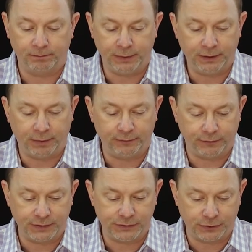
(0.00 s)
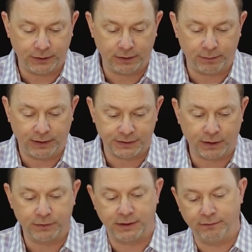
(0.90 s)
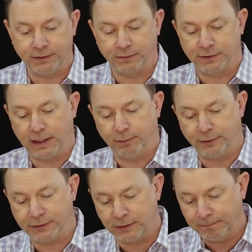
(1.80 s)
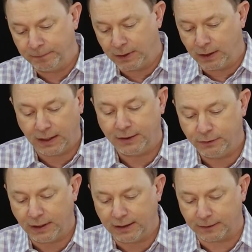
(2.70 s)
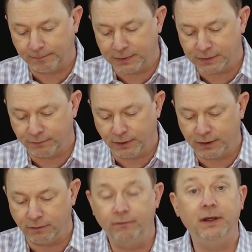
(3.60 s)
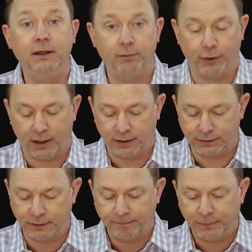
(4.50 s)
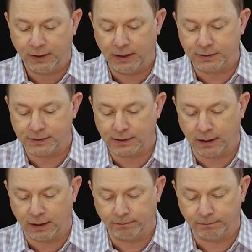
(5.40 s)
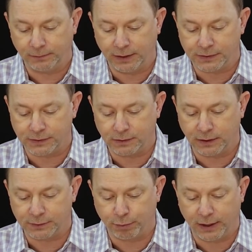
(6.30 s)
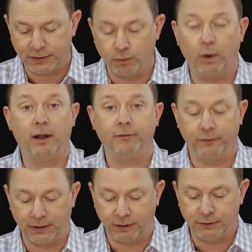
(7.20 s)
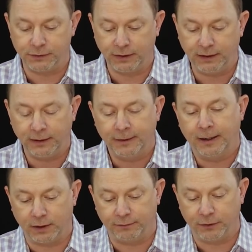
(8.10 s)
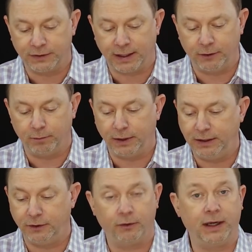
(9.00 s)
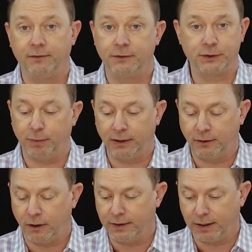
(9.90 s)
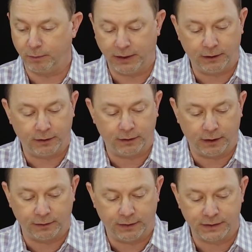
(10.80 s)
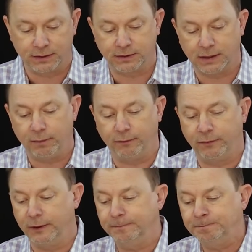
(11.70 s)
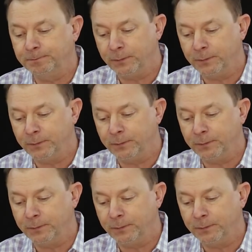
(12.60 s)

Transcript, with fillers: Me and my friends took it because I was given some samples, and I do like it. It's a very convenient product. It's priced well for the industry. If you're tight on money, you don't have to spend all that money on this type of thing.